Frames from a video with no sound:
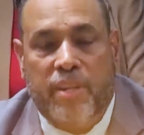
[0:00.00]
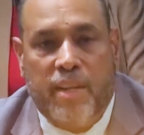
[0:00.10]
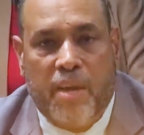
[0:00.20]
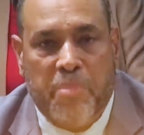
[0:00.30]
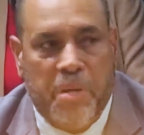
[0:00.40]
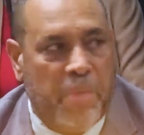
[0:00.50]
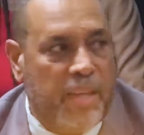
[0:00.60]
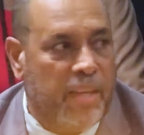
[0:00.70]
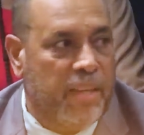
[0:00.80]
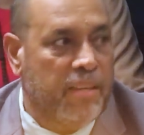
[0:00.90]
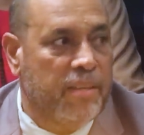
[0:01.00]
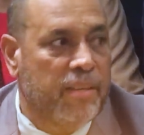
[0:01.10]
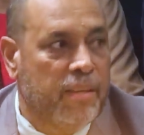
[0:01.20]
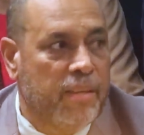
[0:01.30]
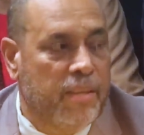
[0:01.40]
that I've been making
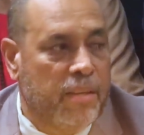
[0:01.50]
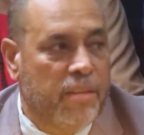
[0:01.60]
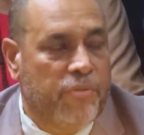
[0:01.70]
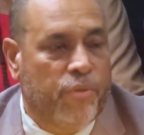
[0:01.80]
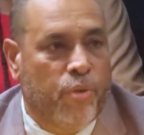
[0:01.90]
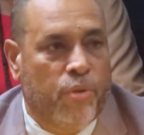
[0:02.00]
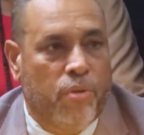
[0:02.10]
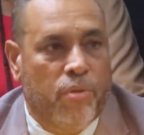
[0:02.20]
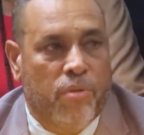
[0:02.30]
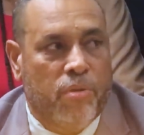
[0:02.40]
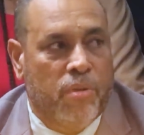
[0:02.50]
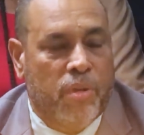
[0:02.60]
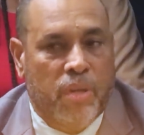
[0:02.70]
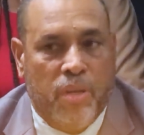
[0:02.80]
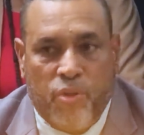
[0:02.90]
for
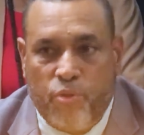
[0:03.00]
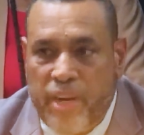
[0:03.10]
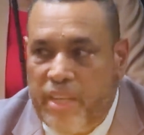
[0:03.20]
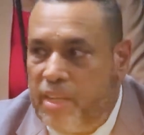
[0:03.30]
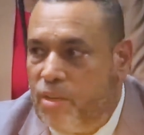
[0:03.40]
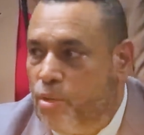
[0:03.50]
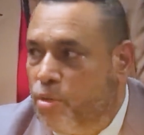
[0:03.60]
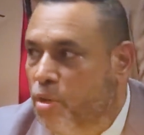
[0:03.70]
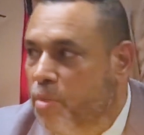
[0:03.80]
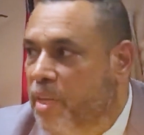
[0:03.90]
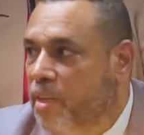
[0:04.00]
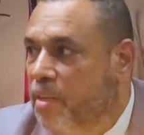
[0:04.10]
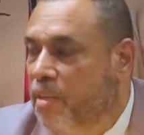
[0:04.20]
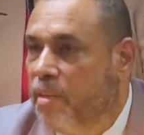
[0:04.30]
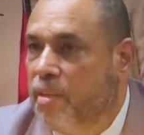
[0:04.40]
greater
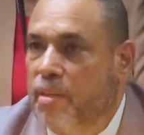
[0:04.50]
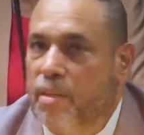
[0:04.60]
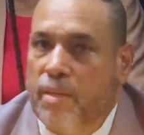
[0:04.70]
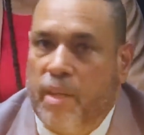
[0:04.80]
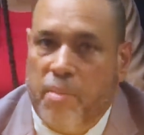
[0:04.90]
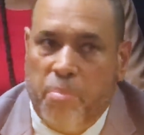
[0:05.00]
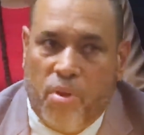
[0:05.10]
autonomy and